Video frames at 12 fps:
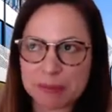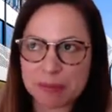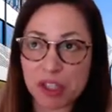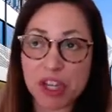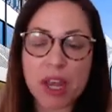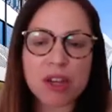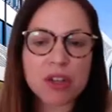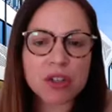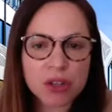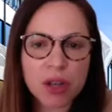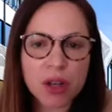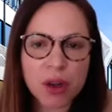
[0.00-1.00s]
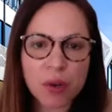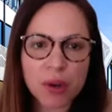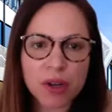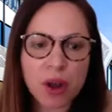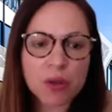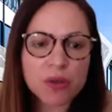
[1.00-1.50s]
changed.
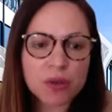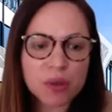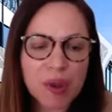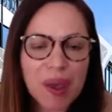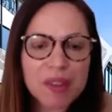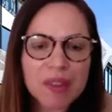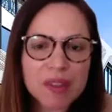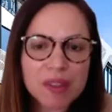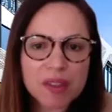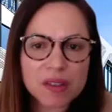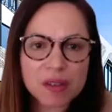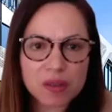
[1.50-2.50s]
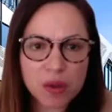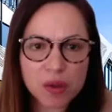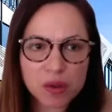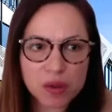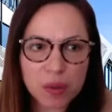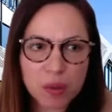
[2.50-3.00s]
We know today that this is
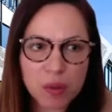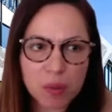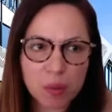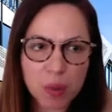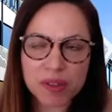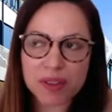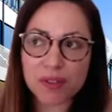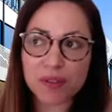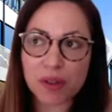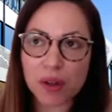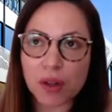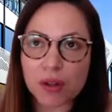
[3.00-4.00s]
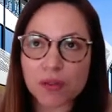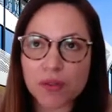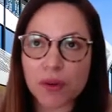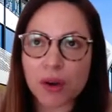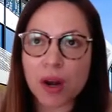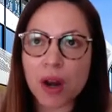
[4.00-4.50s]
also more difficult
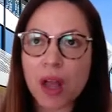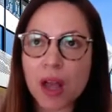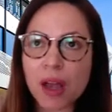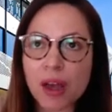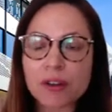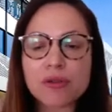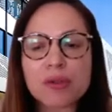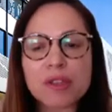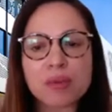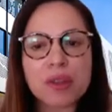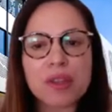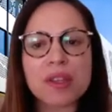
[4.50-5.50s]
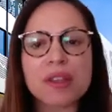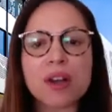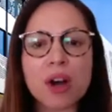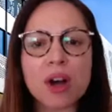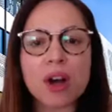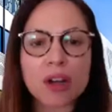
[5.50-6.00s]
for countries within the
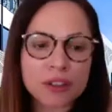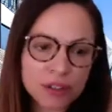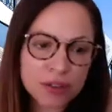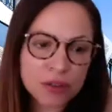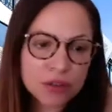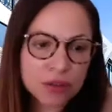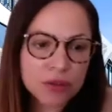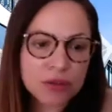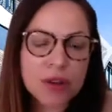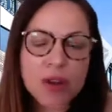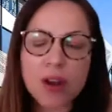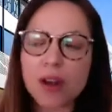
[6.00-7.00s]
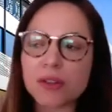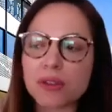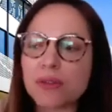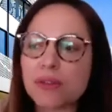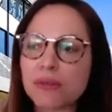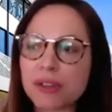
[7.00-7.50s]
continent to
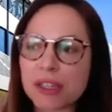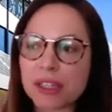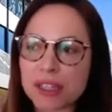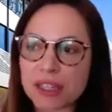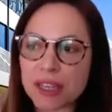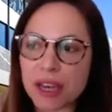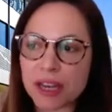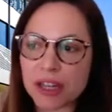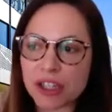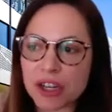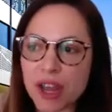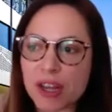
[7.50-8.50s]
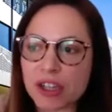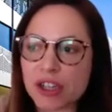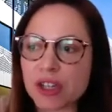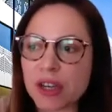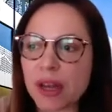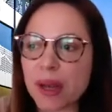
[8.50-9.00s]
freely
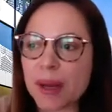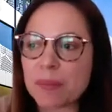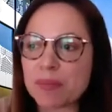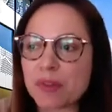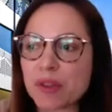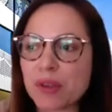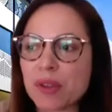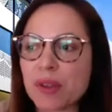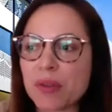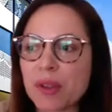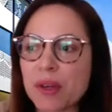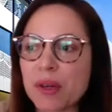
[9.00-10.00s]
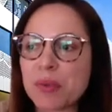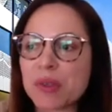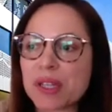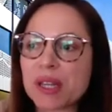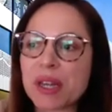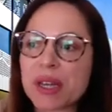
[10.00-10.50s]
exchange. So that, and in
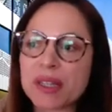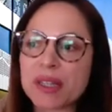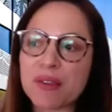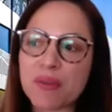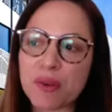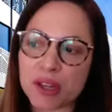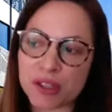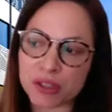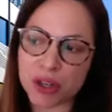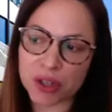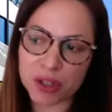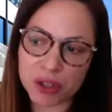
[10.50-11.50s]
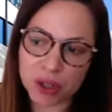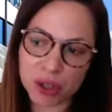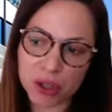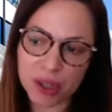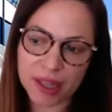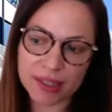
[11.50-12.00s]
particular, if we are starting to
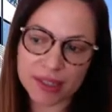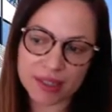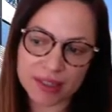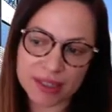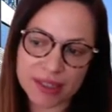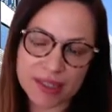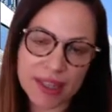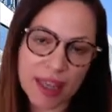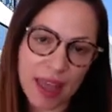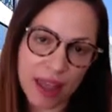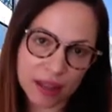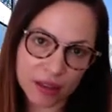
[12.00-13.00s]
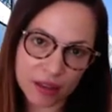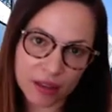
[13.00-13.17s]
look at the scale